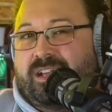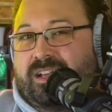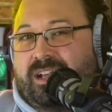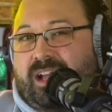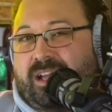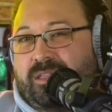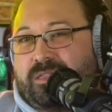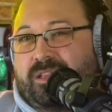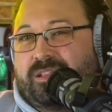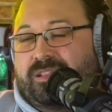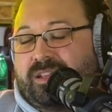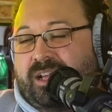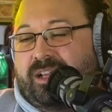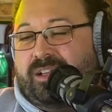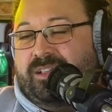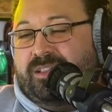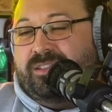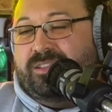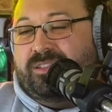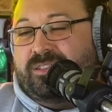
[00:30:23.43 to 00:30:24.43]
I think
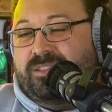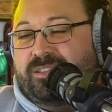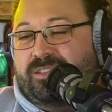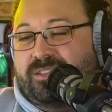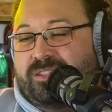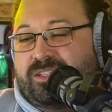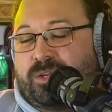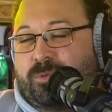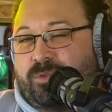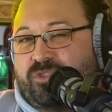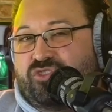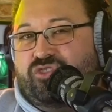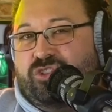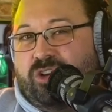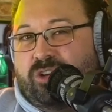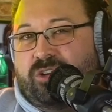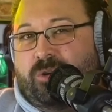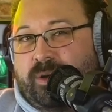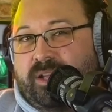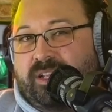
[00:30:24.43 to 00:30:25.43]
that 200
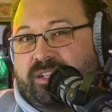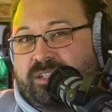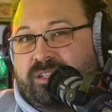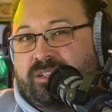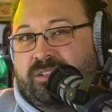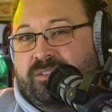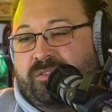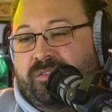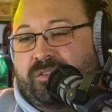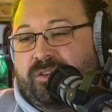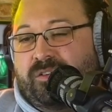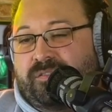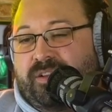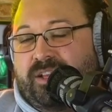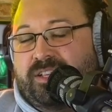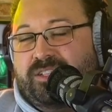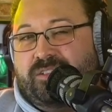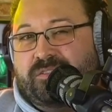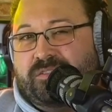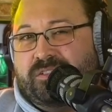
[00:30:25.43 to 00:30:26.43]
odd quid for a
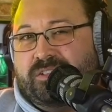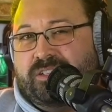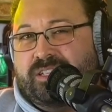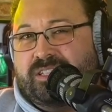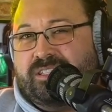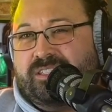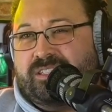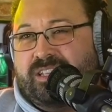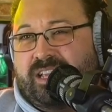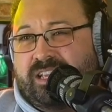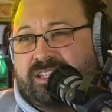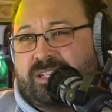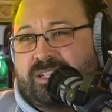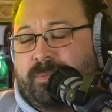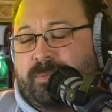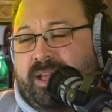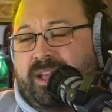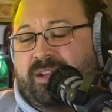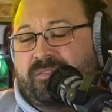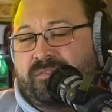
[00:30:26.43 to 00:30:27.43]
festival is
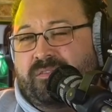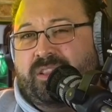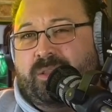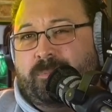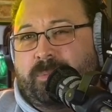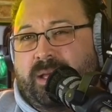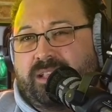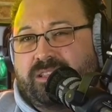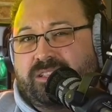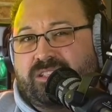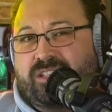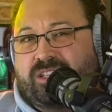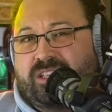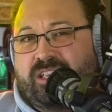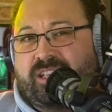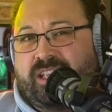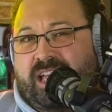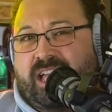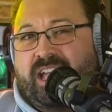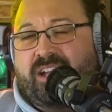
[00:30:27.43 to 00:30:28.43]
and for the bands that
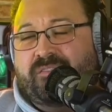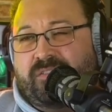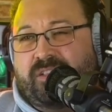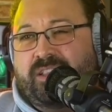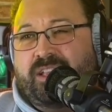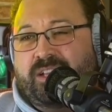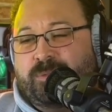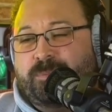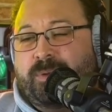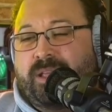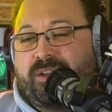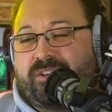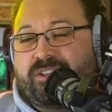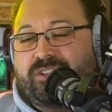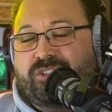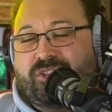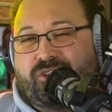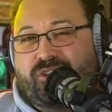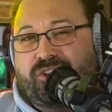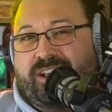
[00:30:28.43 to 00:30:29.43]
you get and for the
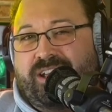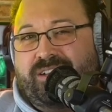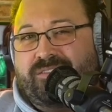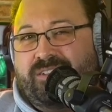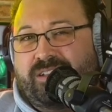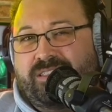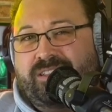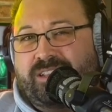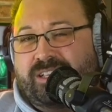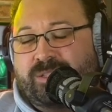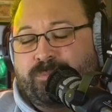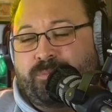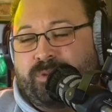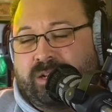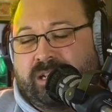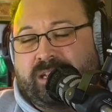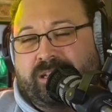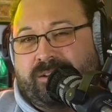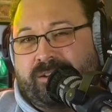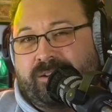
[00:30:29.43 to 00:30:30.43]
experience you're going to have, I think that's
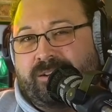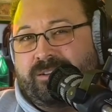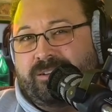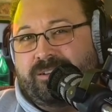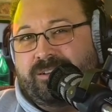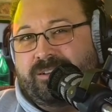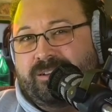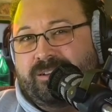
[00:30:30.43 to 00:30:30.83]
brilliant.